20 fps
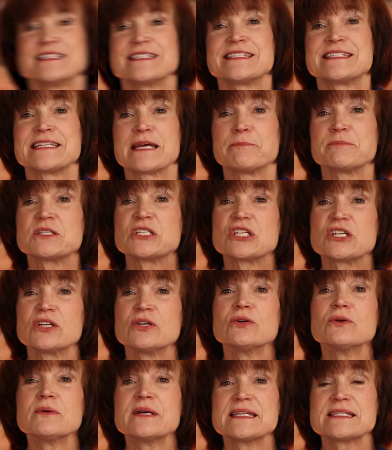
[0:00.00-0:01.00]
Step
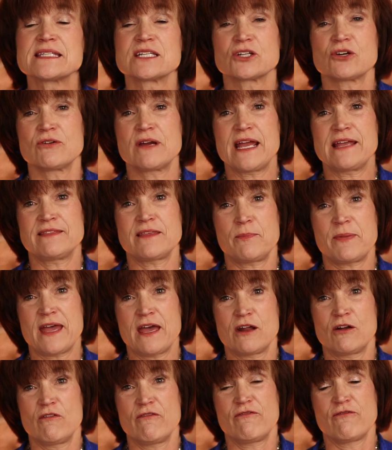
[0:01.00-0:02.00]
2 is to create the
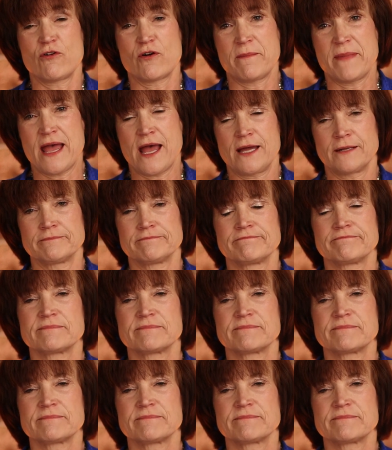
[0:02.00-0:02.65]
panel format.